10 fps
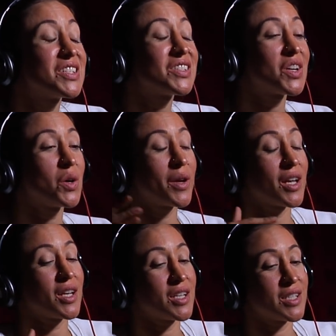So
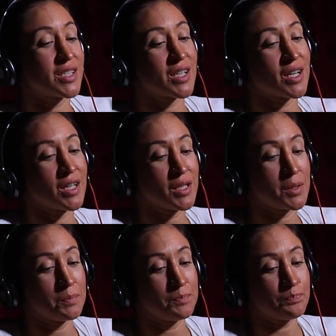it is,
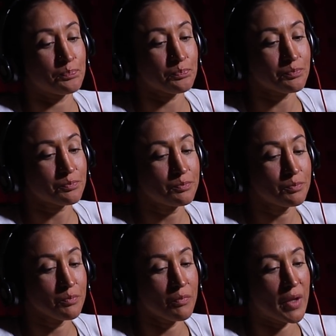time
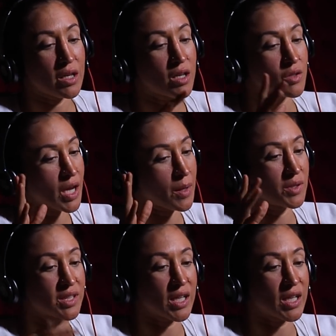will